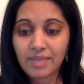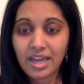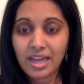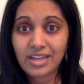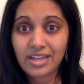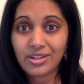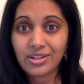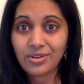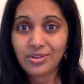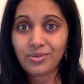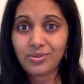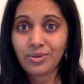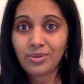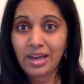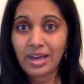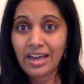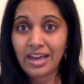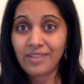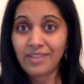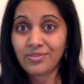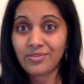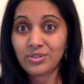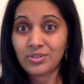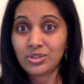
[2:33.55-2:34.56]
I know
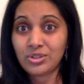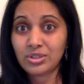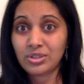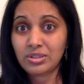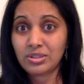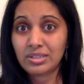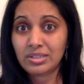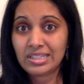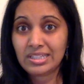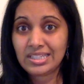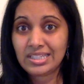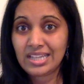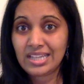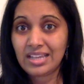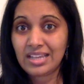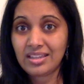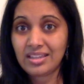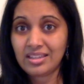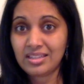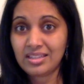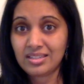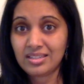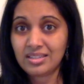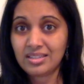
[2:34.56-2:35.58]
I for sure can say
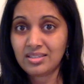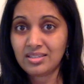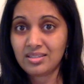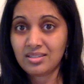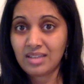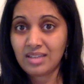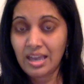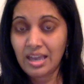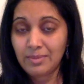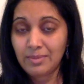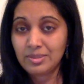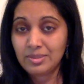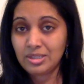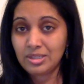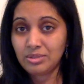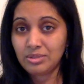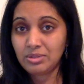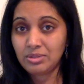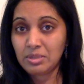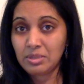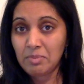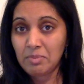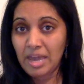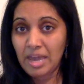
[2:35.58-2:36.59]
that this is
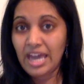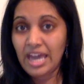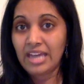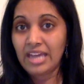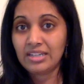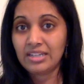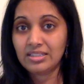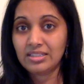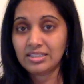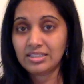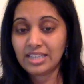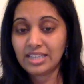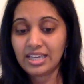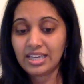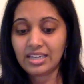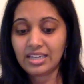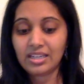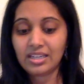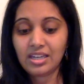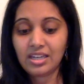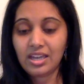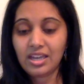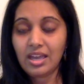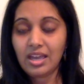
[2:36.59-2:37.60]
absolutely bad.
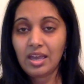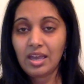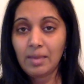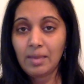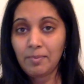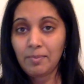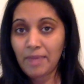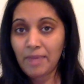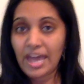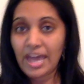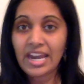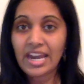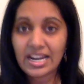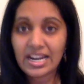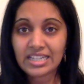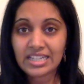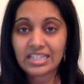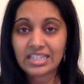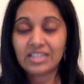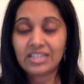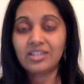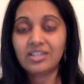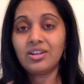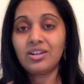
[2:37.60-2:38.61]
Like, bad
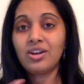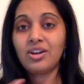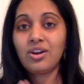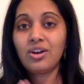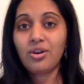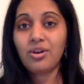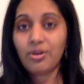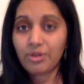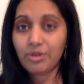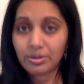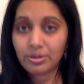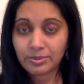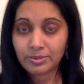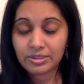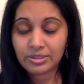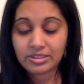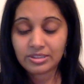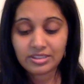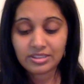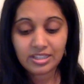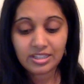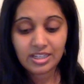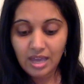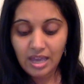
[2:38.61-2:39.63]
idea,
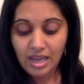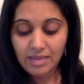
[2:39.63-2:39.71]
horrible.